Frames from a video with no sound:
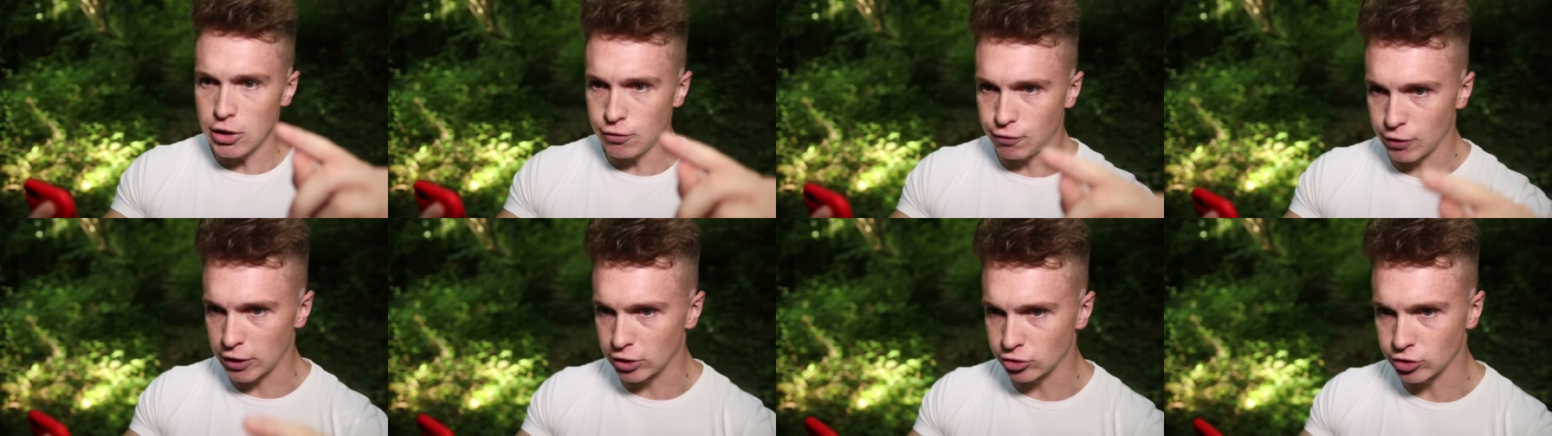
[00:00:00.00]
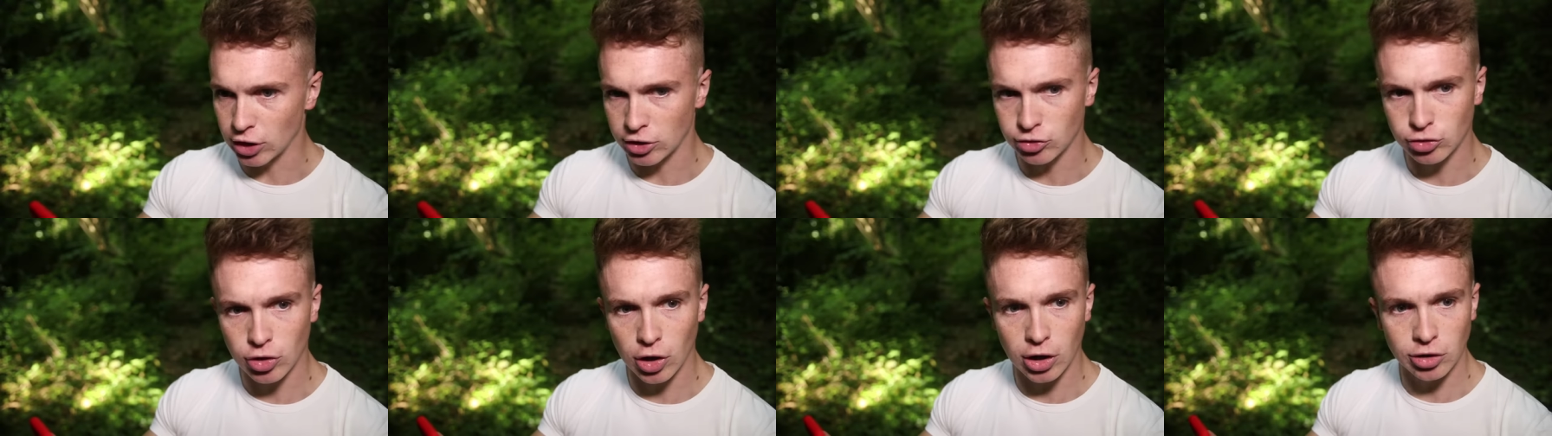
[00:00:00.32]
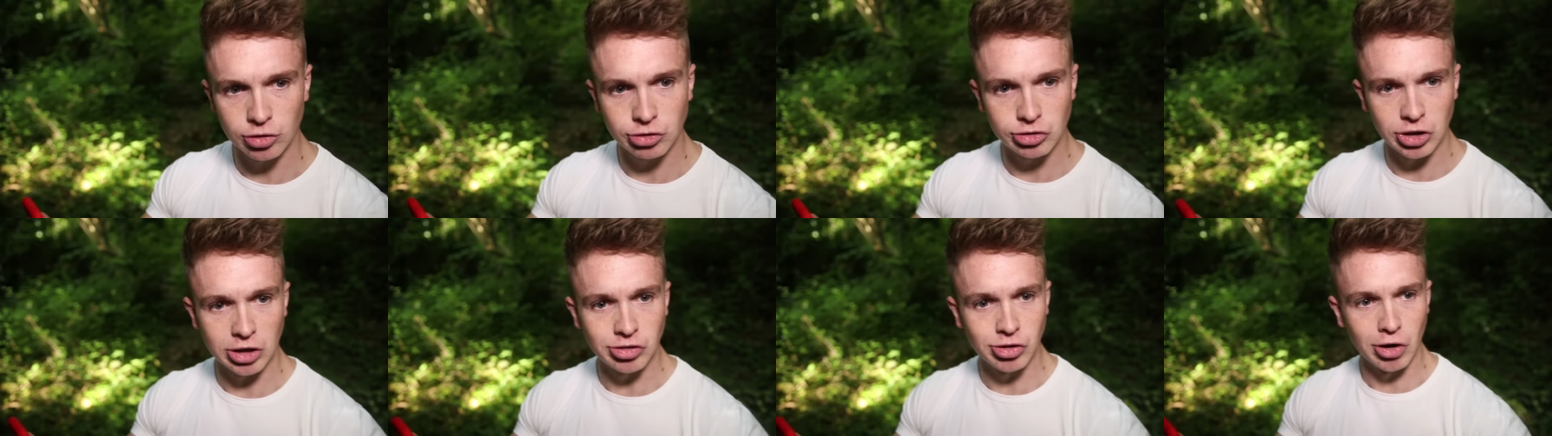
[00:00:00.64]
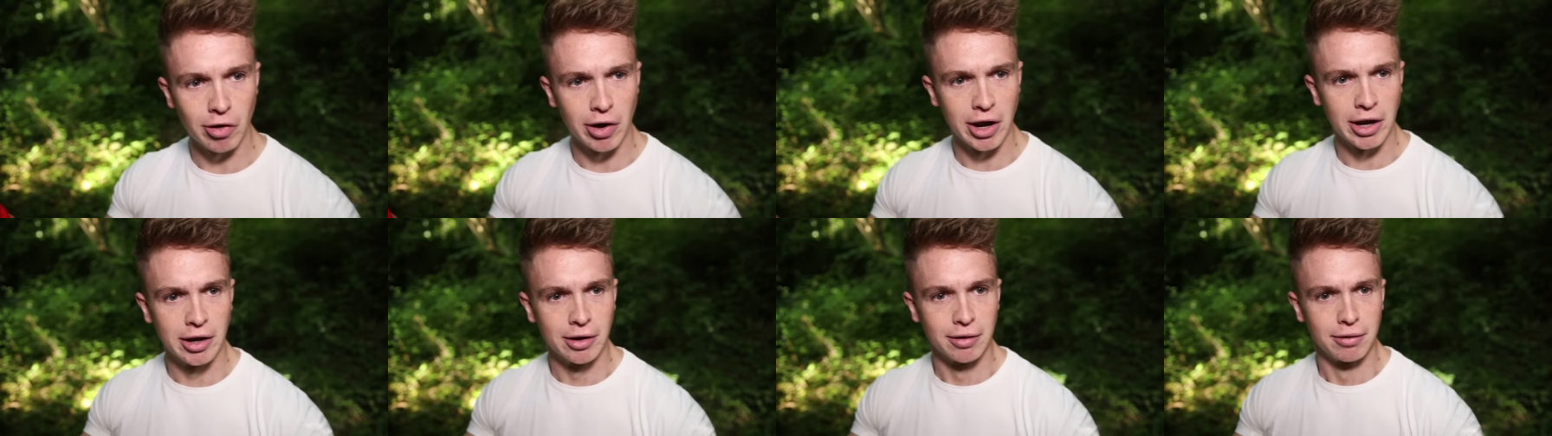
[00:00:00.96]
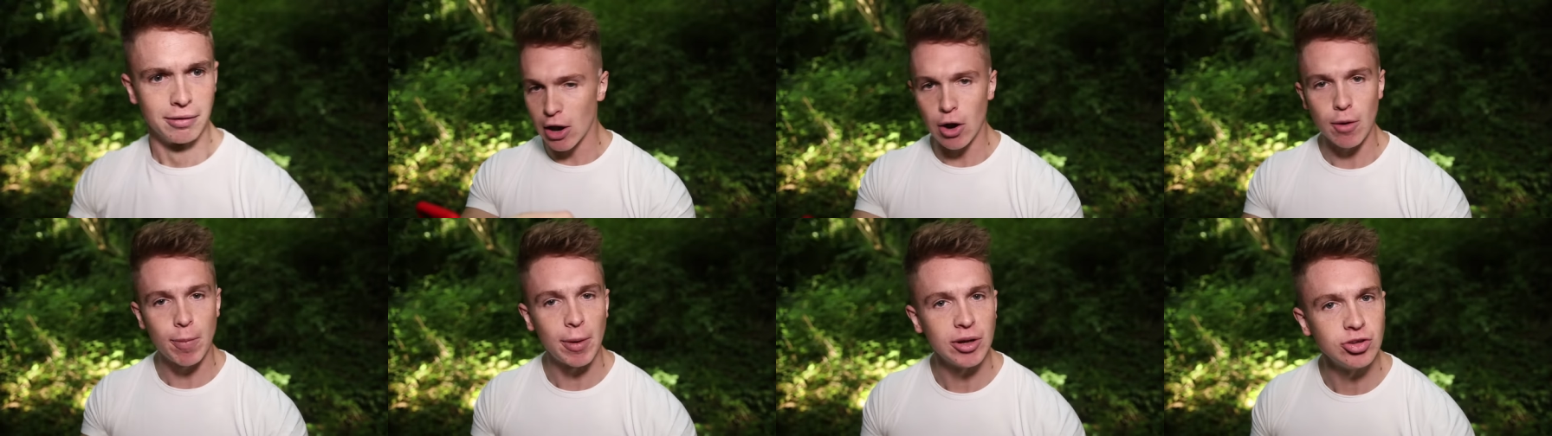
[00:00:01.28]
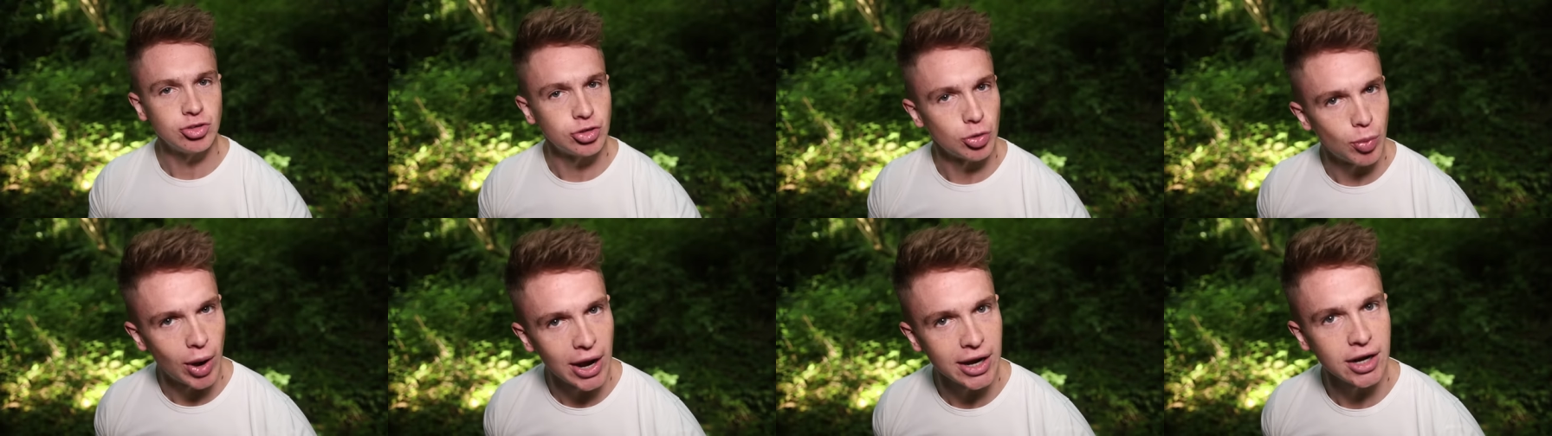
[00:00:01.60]
He thinks that's got us jittering. They're a
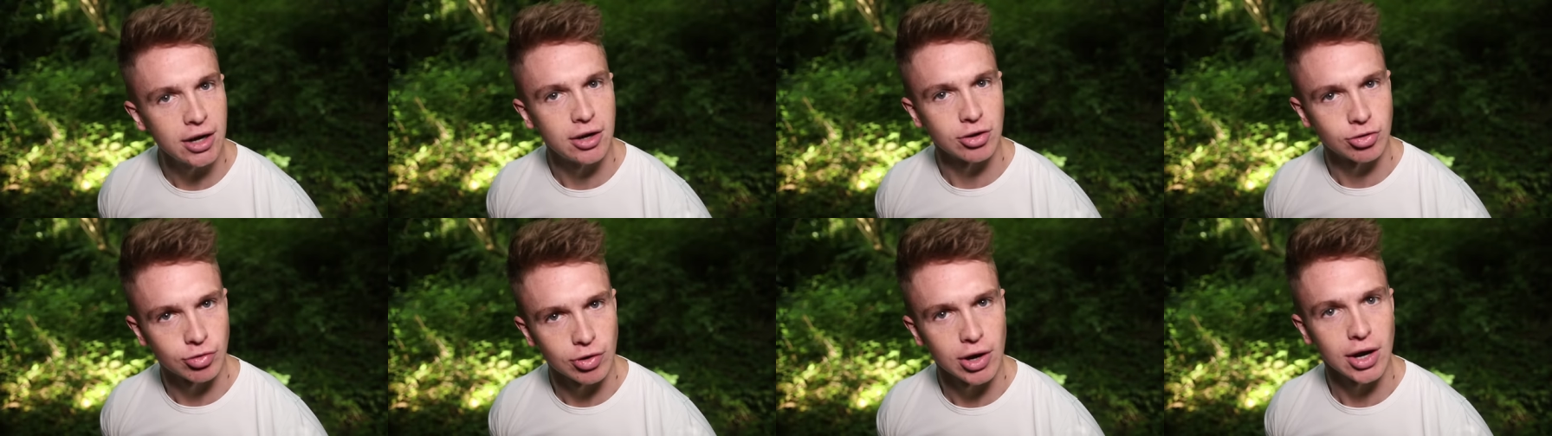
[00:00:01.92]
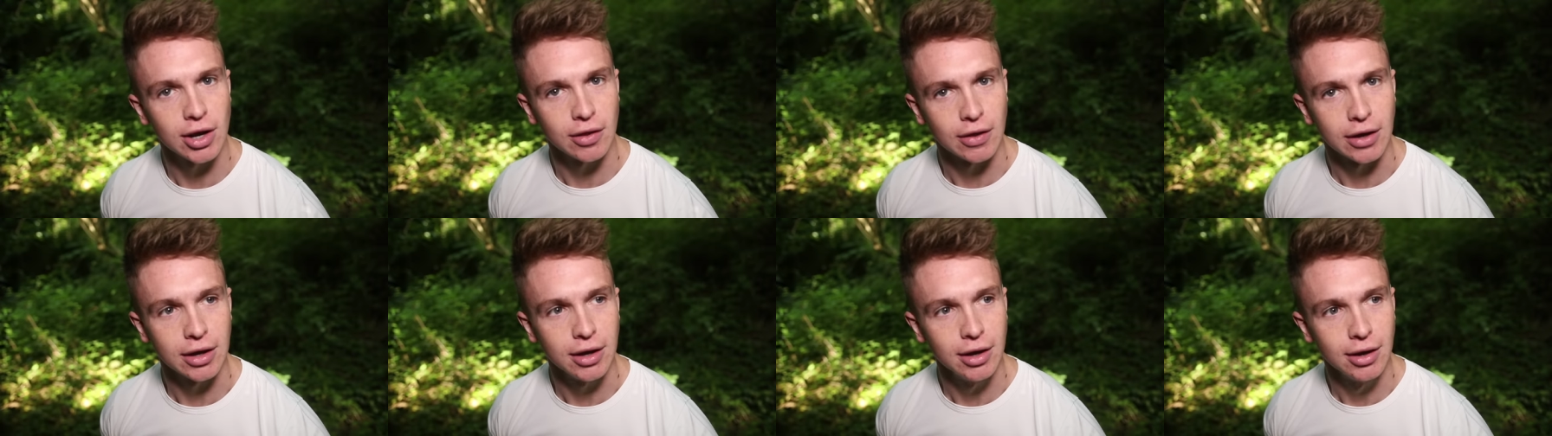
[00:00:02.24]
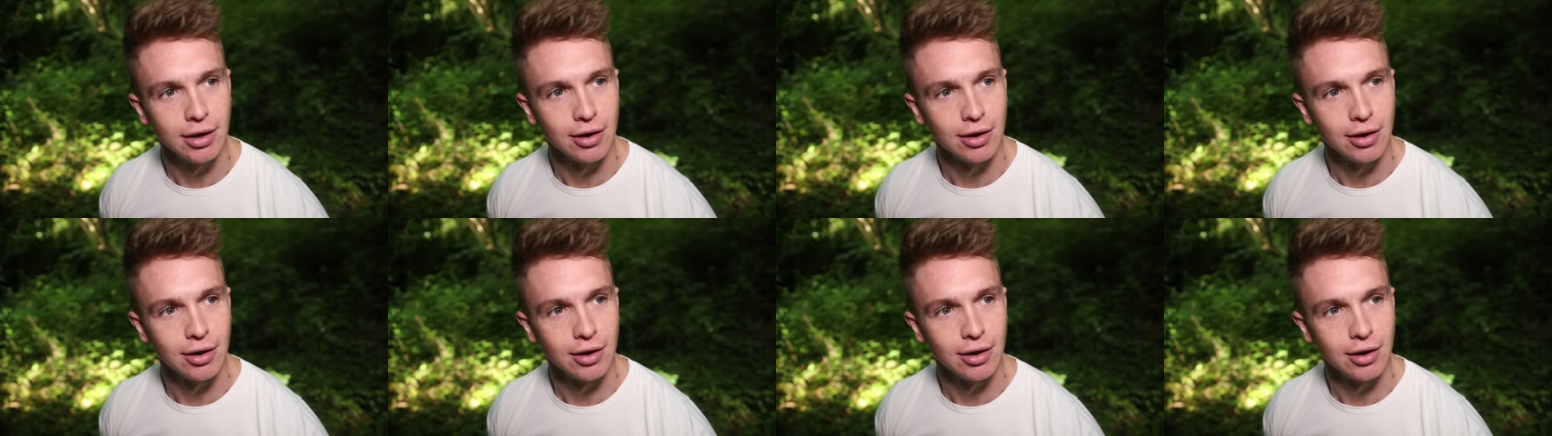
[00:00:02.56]
bunch of wankers, really.